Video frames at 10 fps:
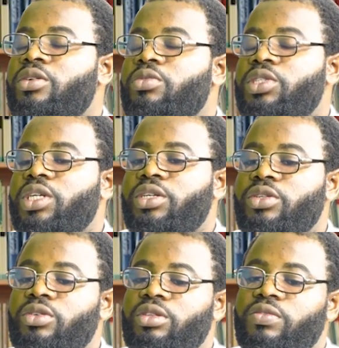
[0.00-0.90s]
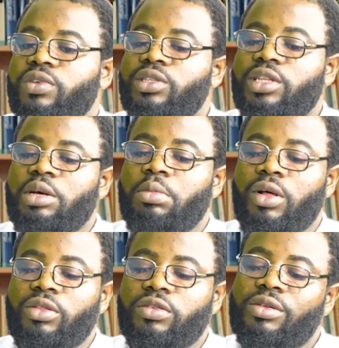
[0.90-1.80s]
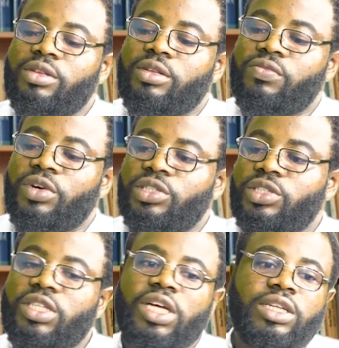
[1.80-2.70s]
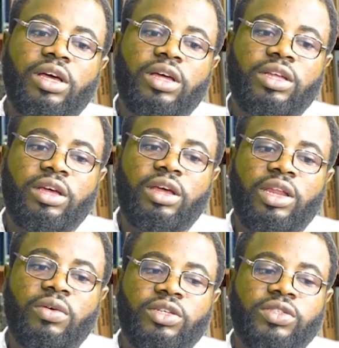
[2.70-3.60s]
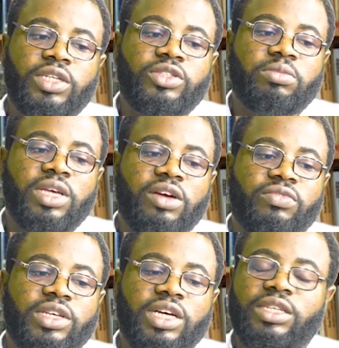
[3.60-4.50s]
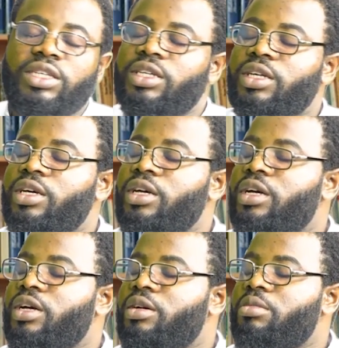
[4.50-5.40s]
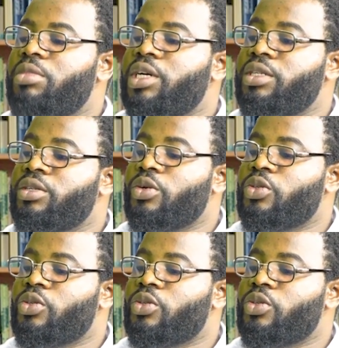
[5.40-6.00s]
Which, the funny thing about the French is that they were trying to make African men